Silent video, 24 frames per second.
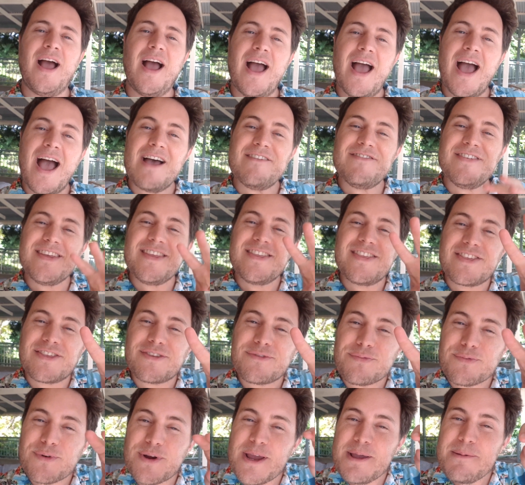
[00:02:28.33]
Having
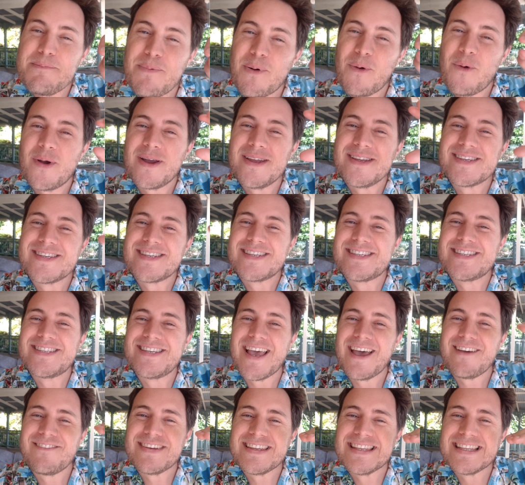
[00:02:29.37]

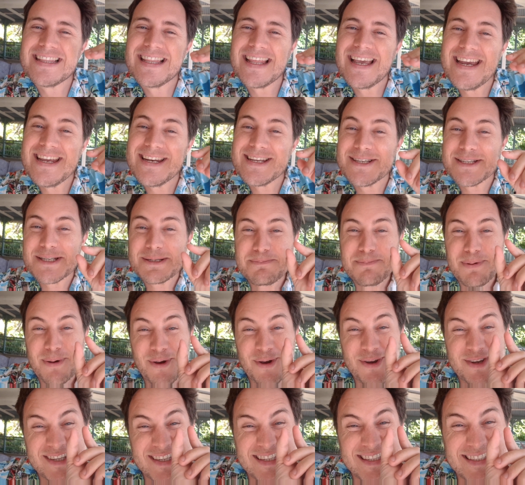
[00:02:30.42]
3.7 litres
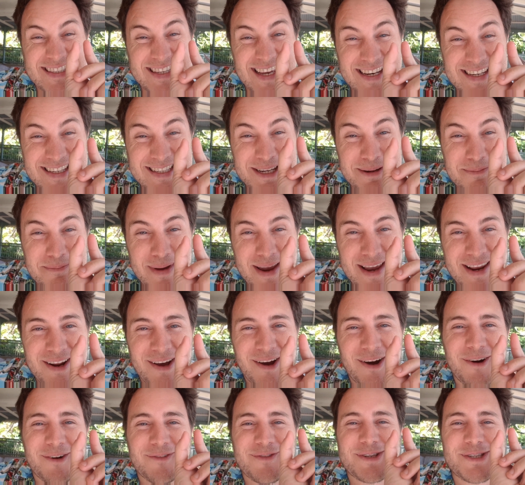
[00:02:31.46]
per centimetre
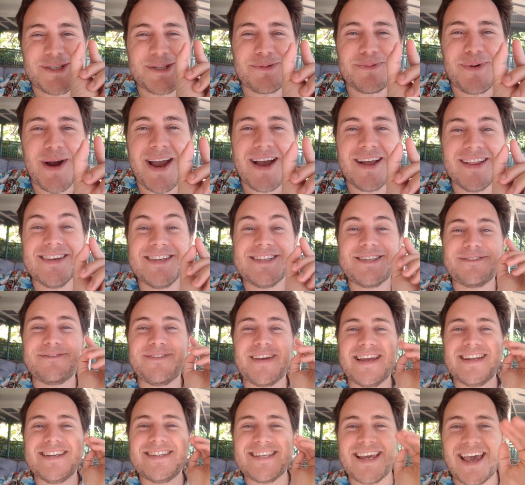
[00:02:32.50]
of swale is
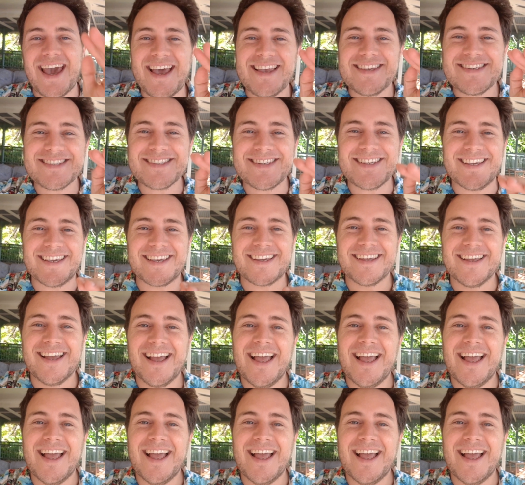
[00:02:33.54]
fantastic.